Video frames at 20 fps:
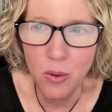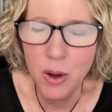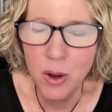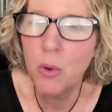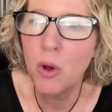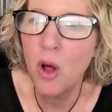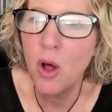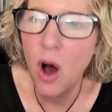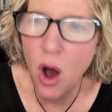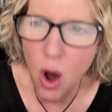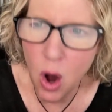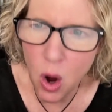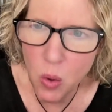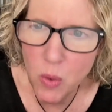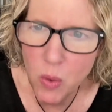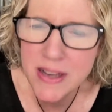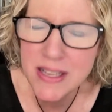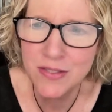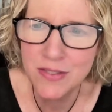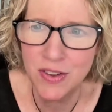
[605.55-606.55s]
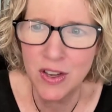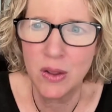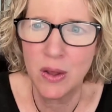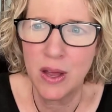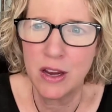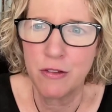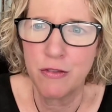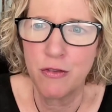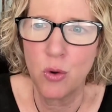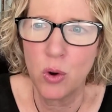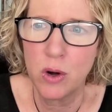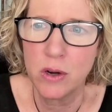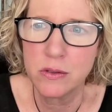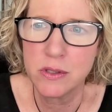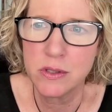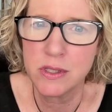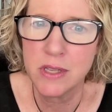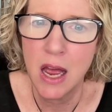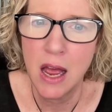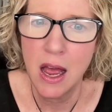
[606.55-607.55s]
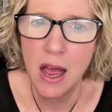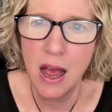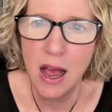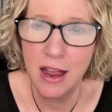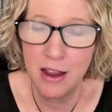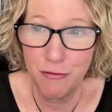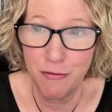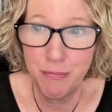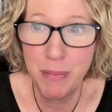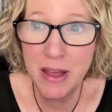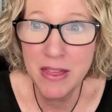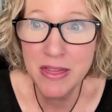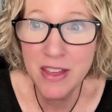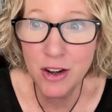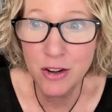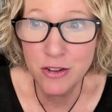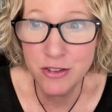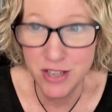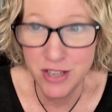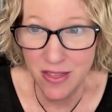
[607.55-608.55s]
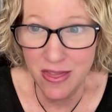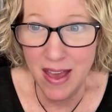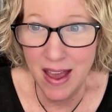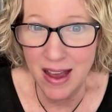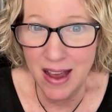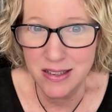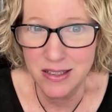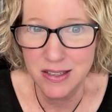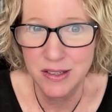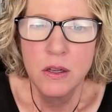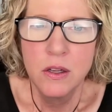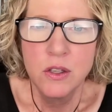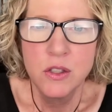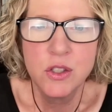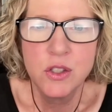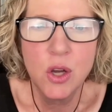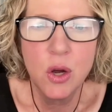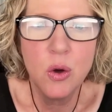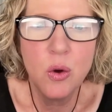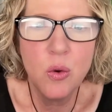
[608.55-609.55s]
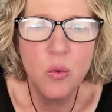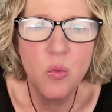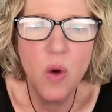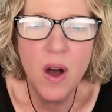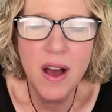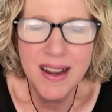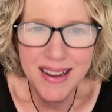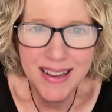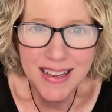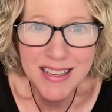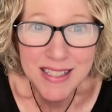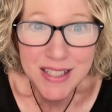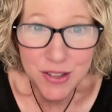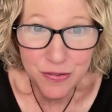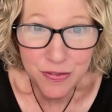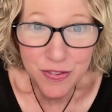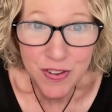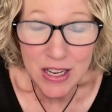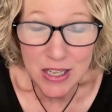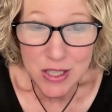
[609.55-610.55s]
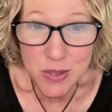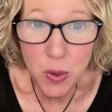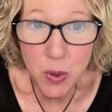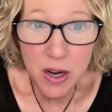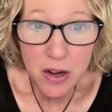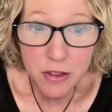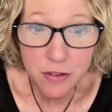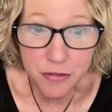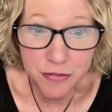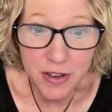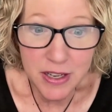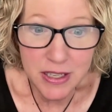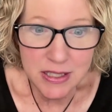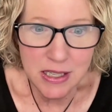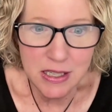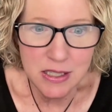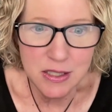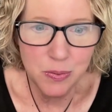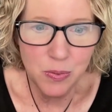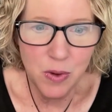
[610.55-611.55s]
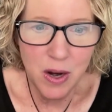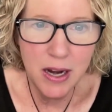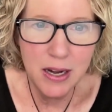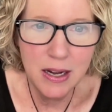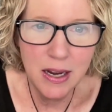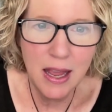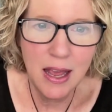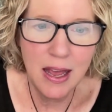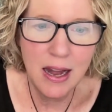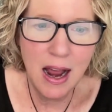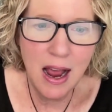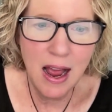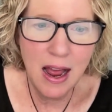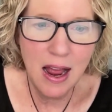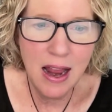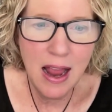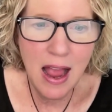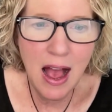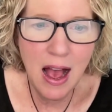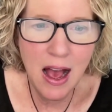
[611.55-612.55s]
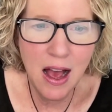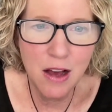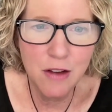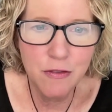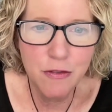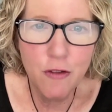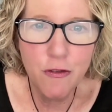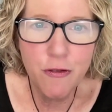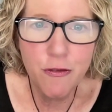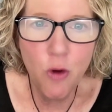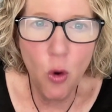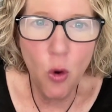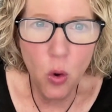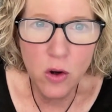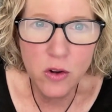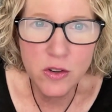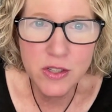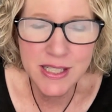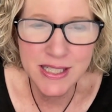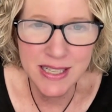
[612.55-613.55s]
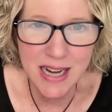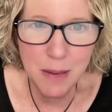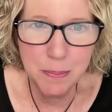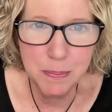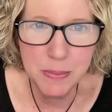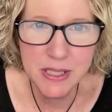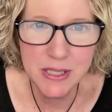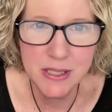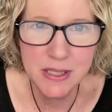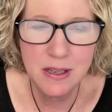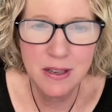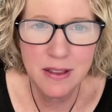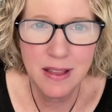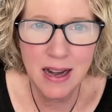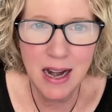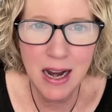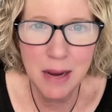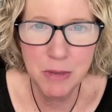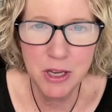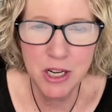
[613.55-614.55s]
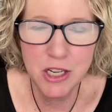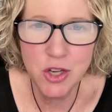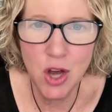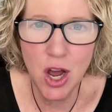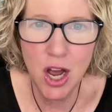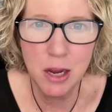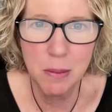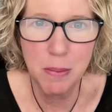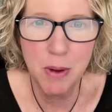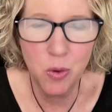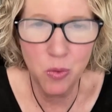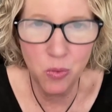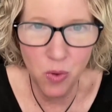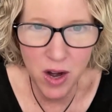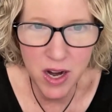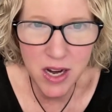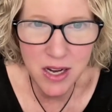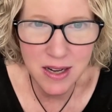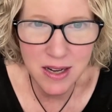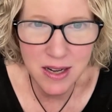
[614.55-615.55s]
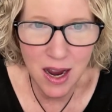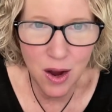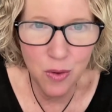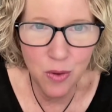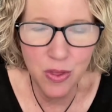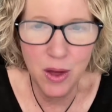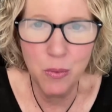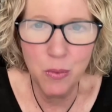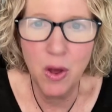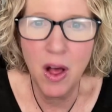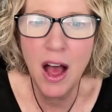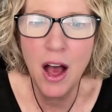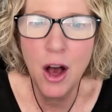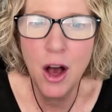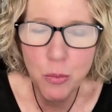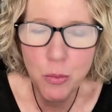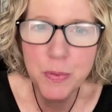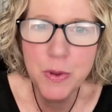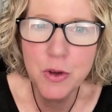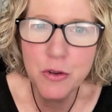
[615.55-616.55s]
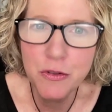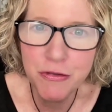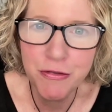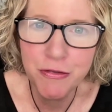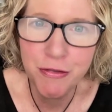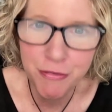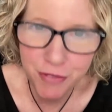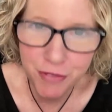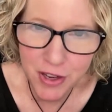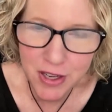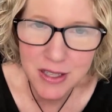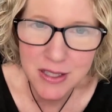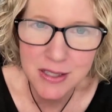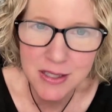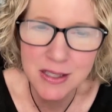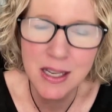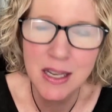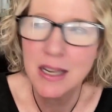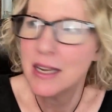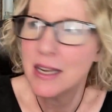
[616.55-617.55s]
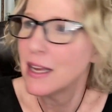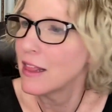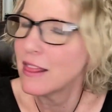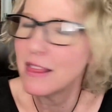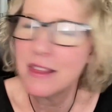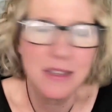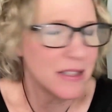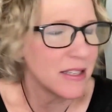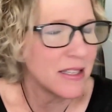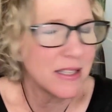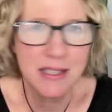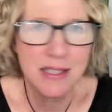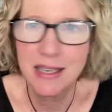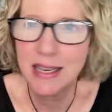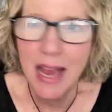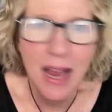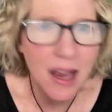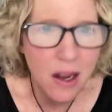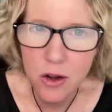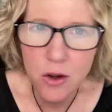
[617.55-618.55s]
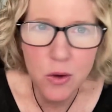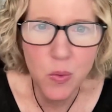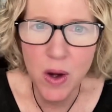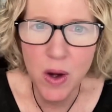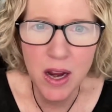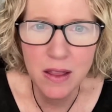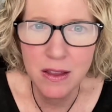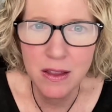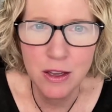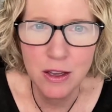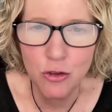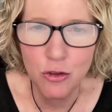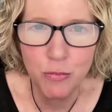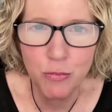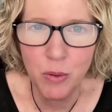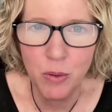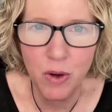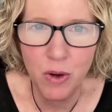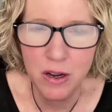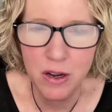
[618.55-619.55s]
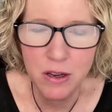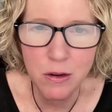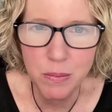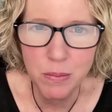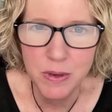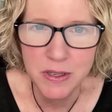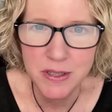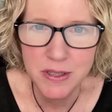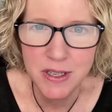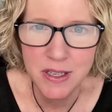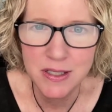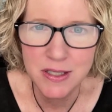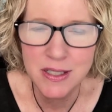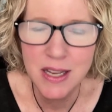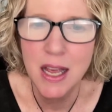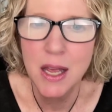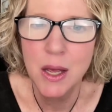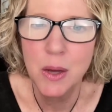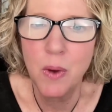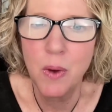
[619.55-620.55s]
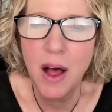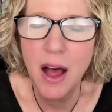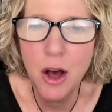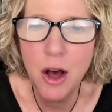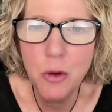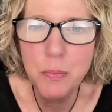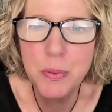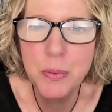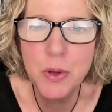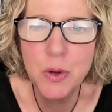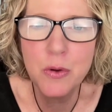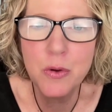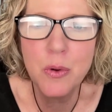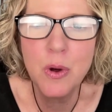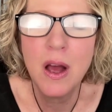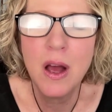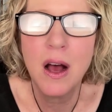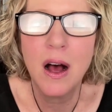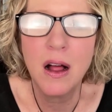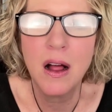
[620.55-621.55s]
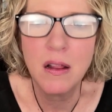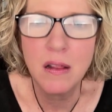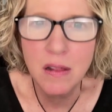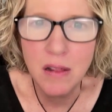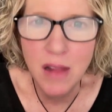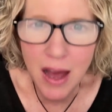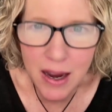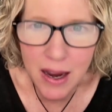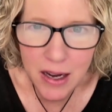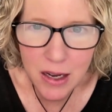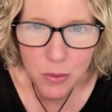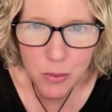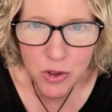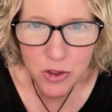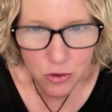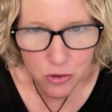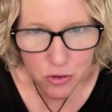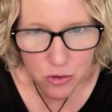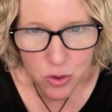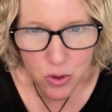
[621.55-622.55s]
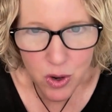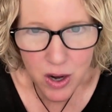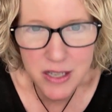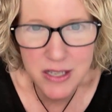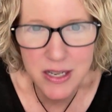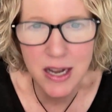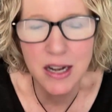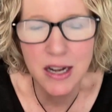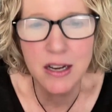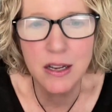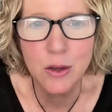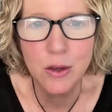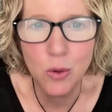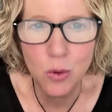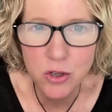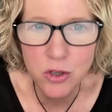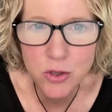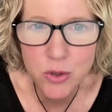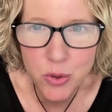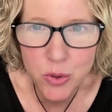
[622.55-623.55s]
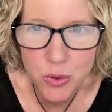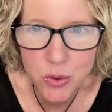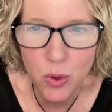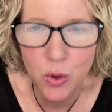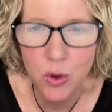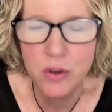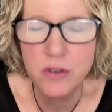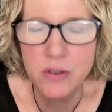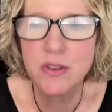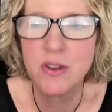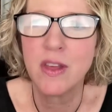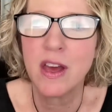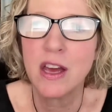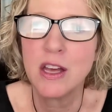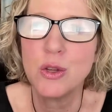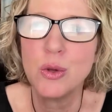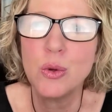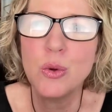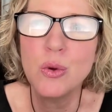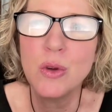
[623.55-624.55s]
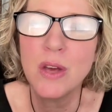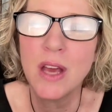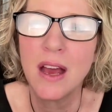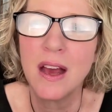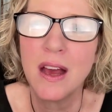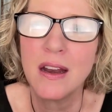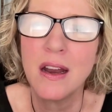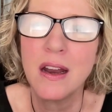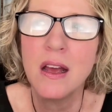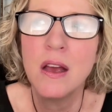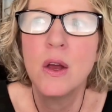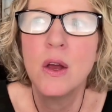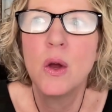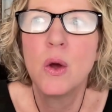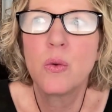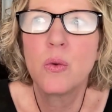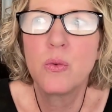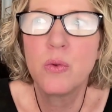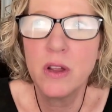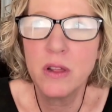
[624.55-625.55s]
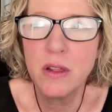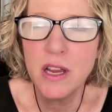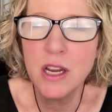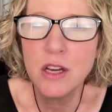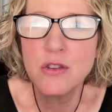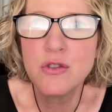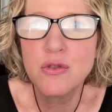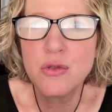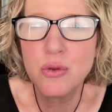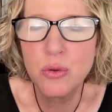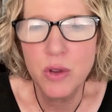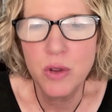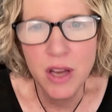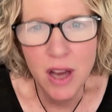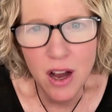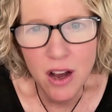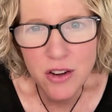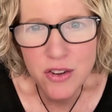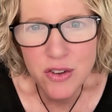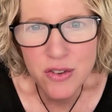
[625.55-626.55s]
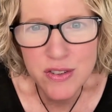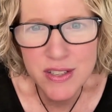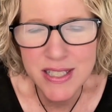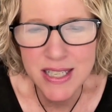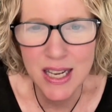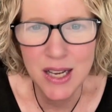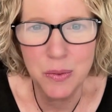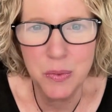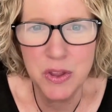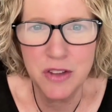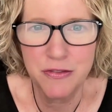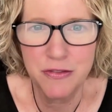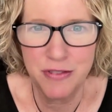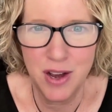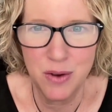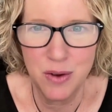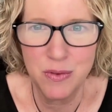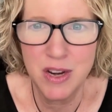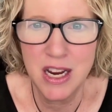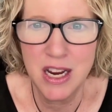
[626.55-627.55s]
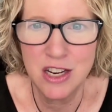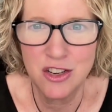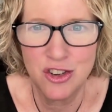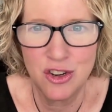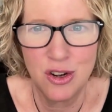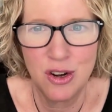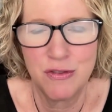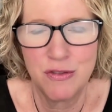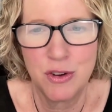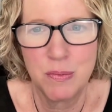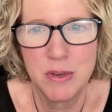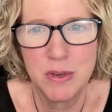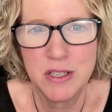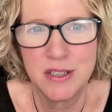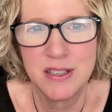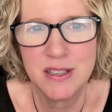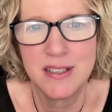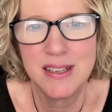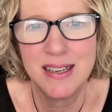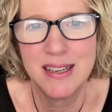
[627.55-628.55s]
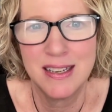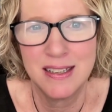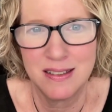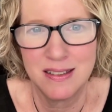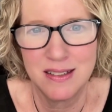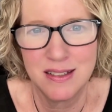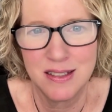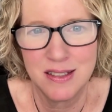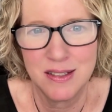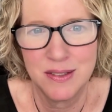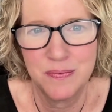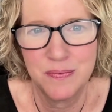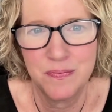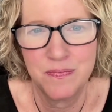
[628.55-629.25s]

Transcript: It will always feel like force. I have been there, done that. So, what is the fix? What are the fixes, right? And I have 4 steps that I'm going to talk about right now that will help you fix this scattered way that you've been running your business. It will help you align with your true identity, your true north, so that you can really and truly understand what the foundation of your business is.